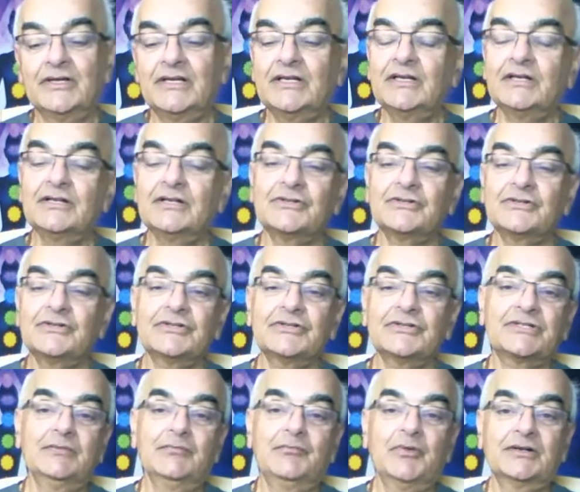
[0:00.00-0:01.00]
Very
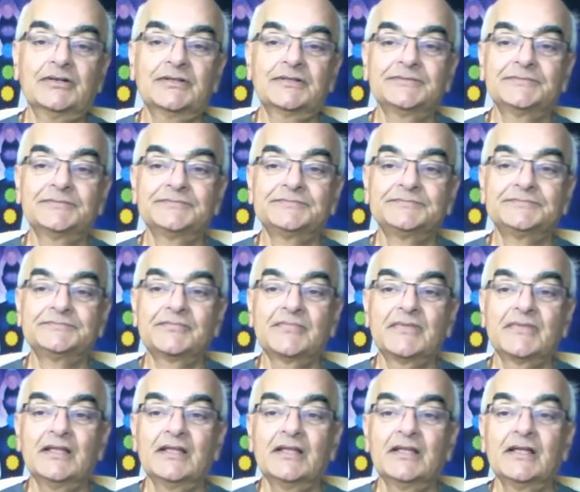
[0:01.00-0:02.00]
interesting part.
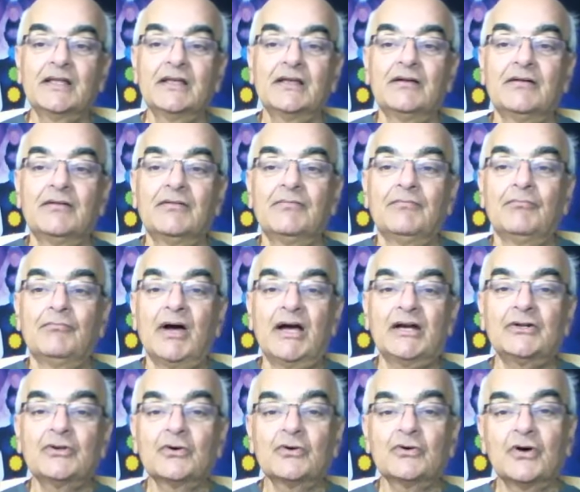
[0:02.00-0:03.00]

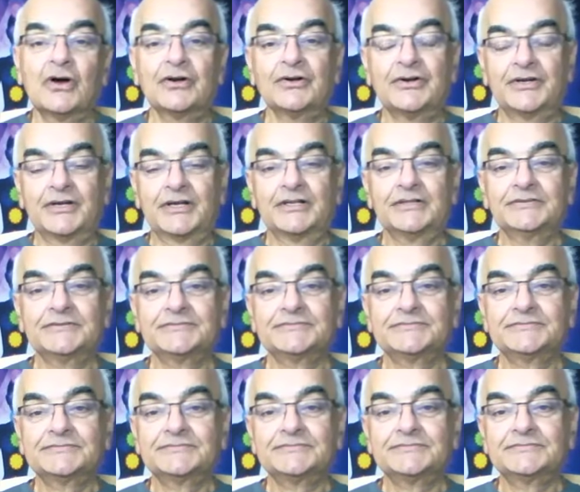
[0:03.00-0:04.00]

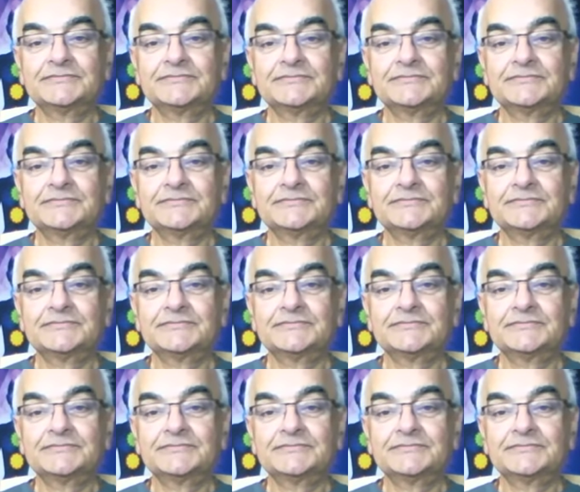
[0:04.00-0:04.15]
Mitochondria,